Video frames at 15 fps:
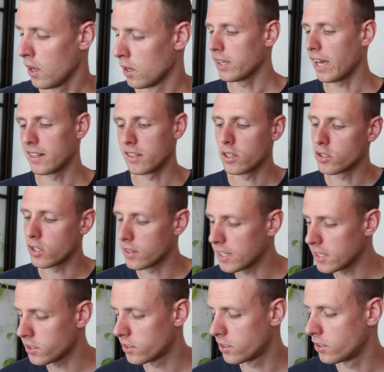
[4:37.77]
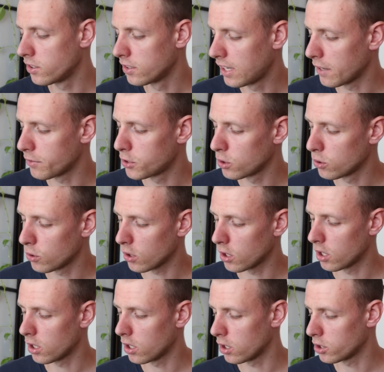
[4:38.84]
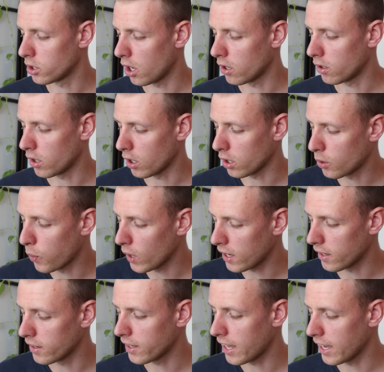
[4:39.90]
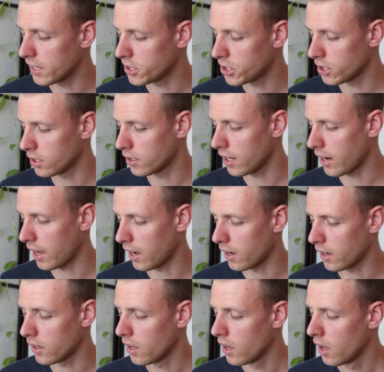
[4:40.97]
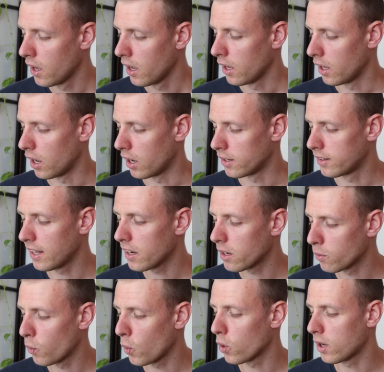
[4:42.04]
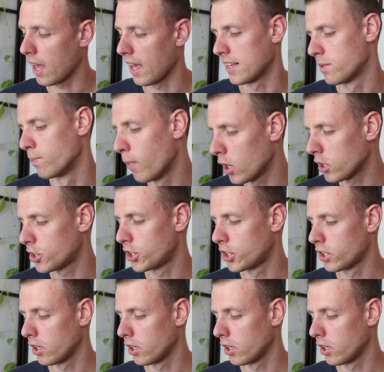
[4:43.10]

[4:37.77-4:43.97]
Yeah, this gives you a quick indication that I didn't walk as much.